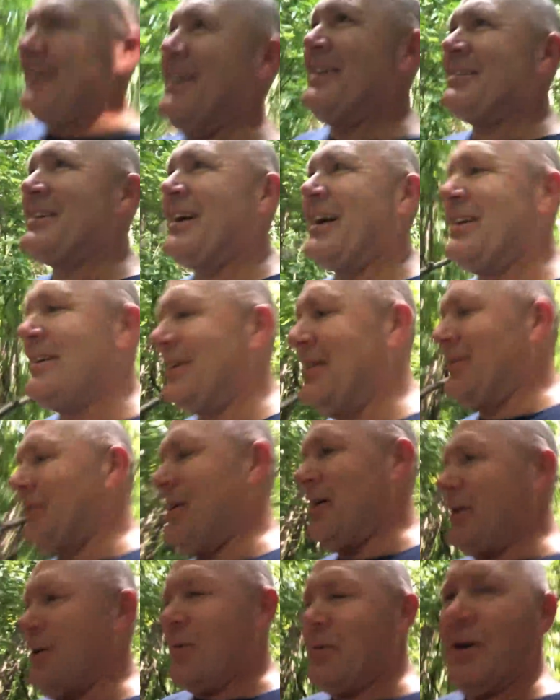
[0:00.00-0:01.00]
So I had to do the
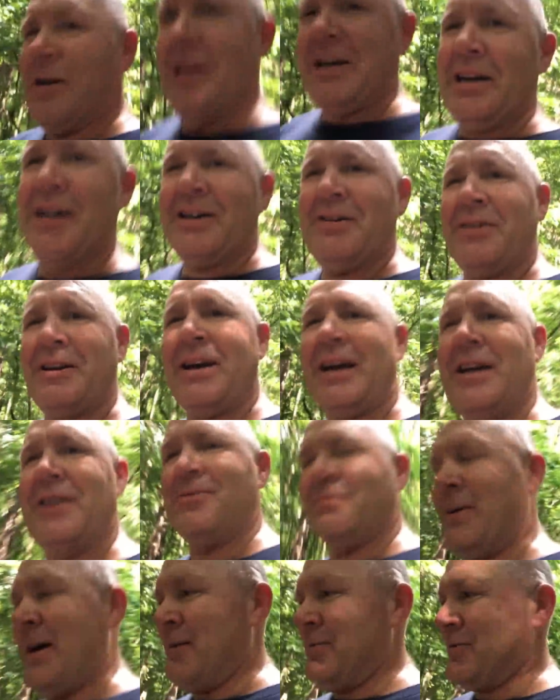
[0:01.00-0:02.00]
whole week
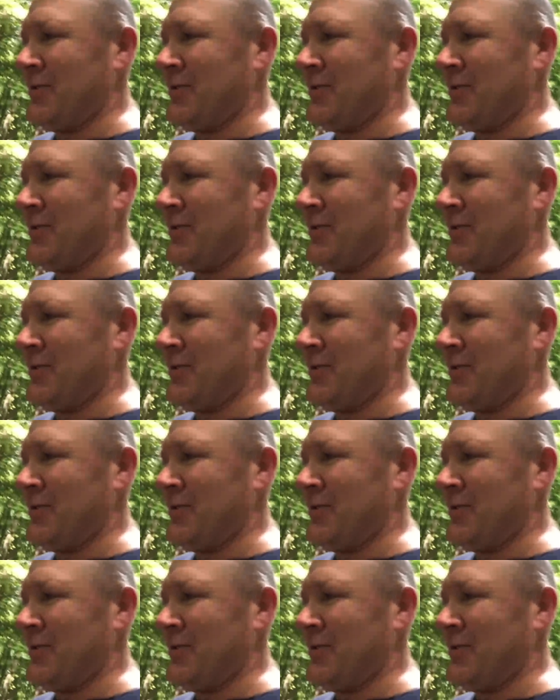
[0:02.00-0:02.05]
Vacation Bible